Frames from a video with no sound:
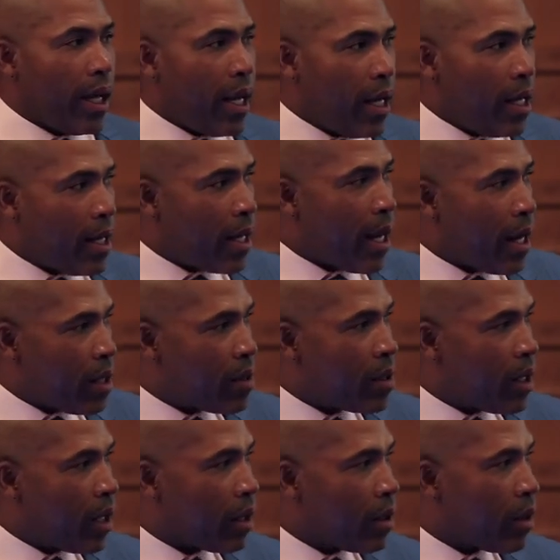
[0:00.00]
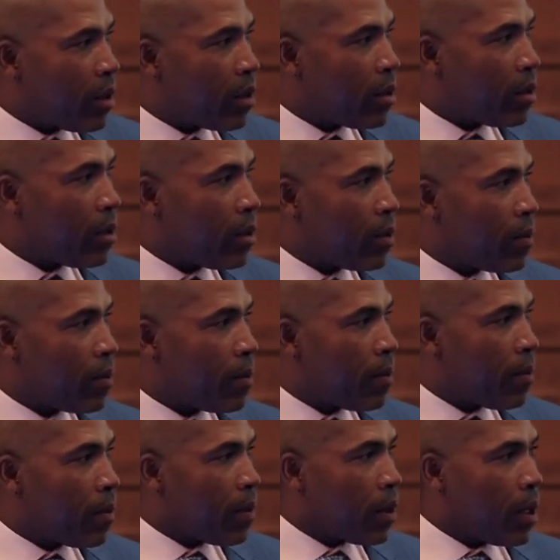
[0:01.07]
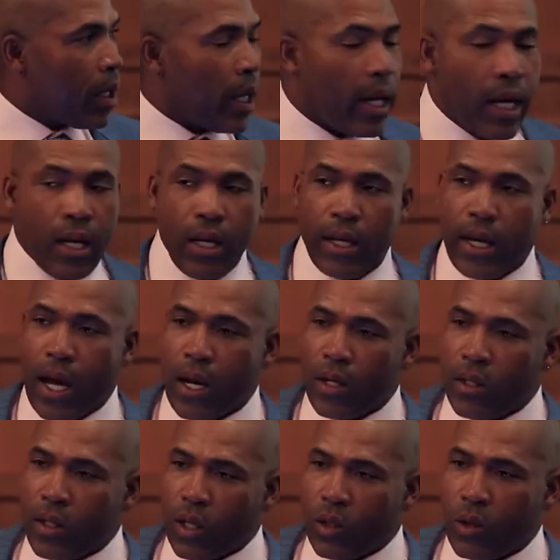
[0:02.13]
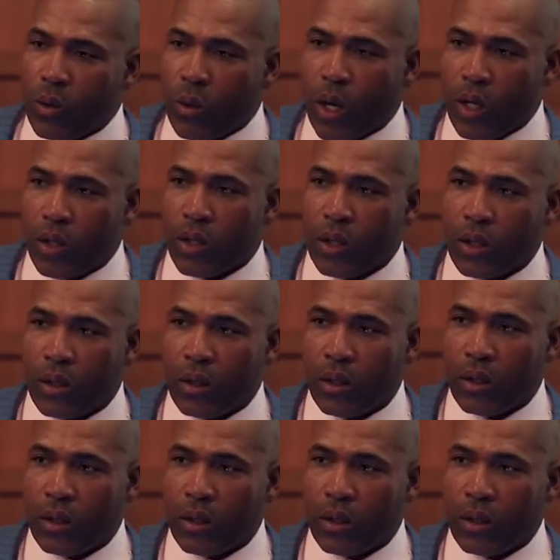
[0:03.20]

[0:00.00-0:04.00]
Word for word: any kind of sickness, any kind of situation,